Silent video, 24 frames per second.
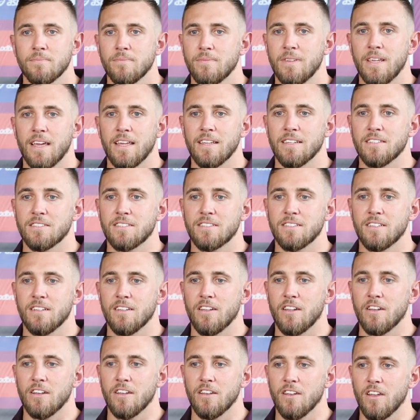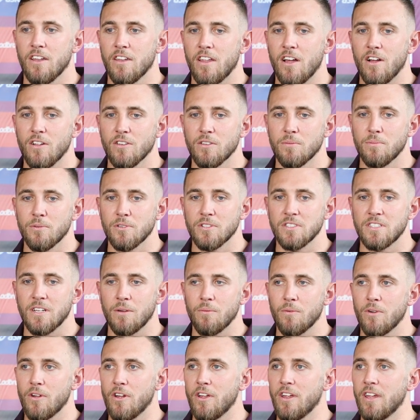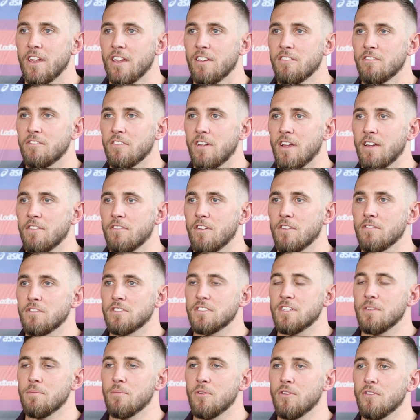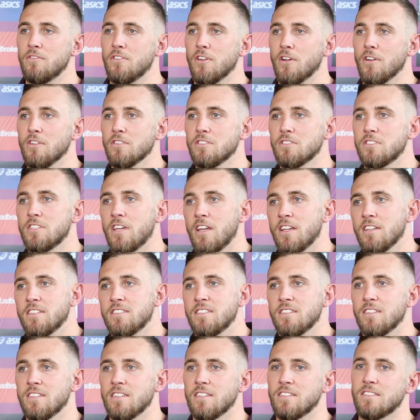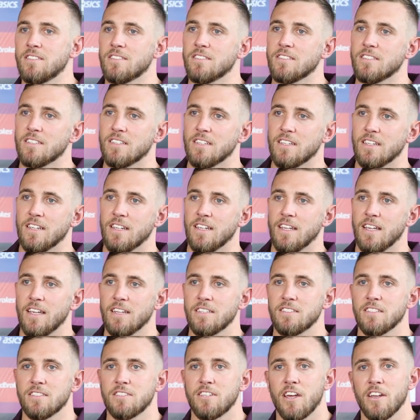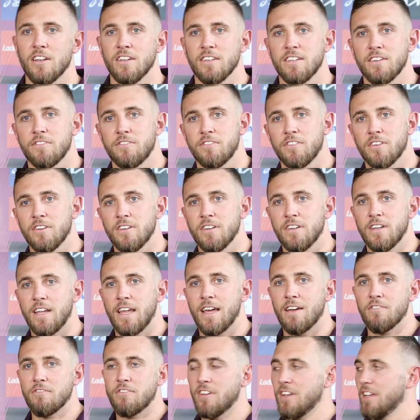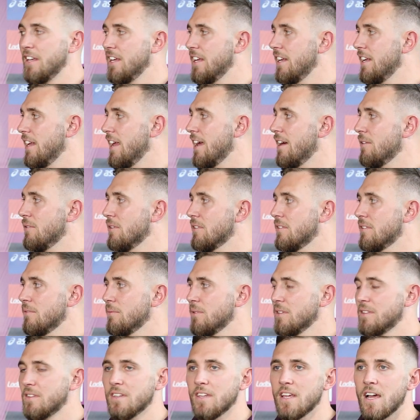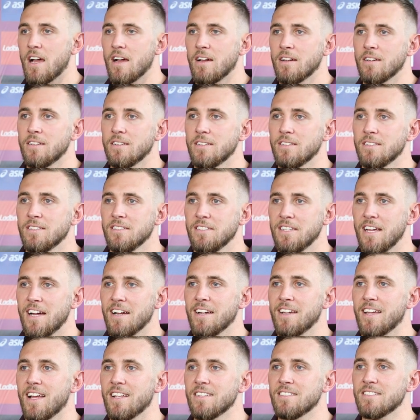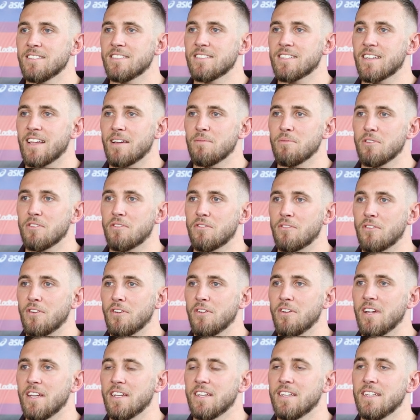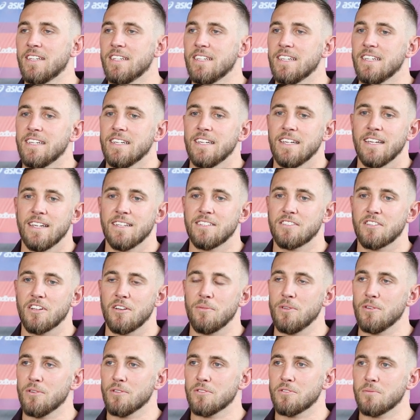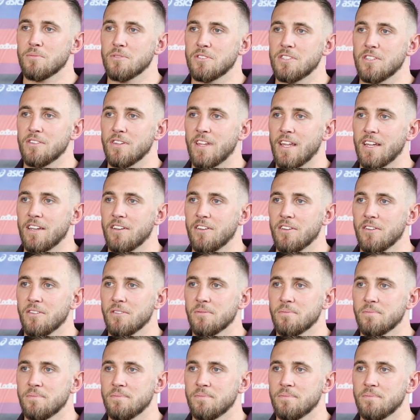there's a lot of the older boys that were here have obviously moved on. So it's a total different outfit here now with the young guns coming through, and it's going to be awesome to see what they can do.